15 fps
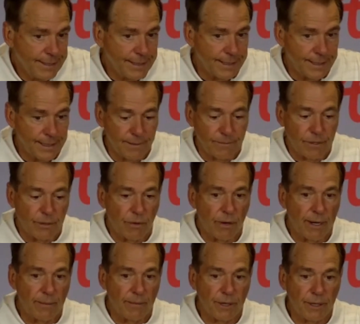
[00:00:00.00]
then we
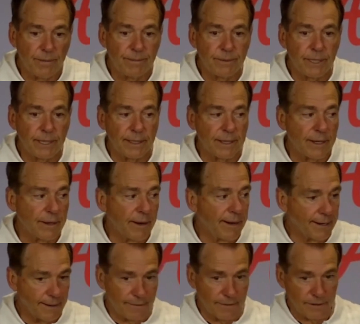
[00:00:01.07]
were able to take the air
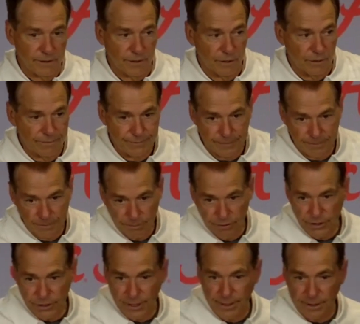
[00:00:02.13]
out of it. So
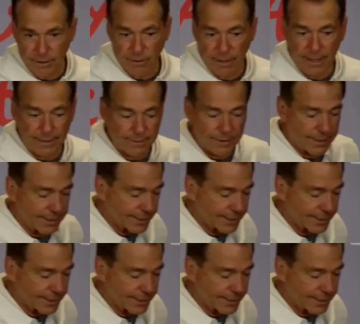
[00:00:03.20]
appreciate the crowd. Thanks.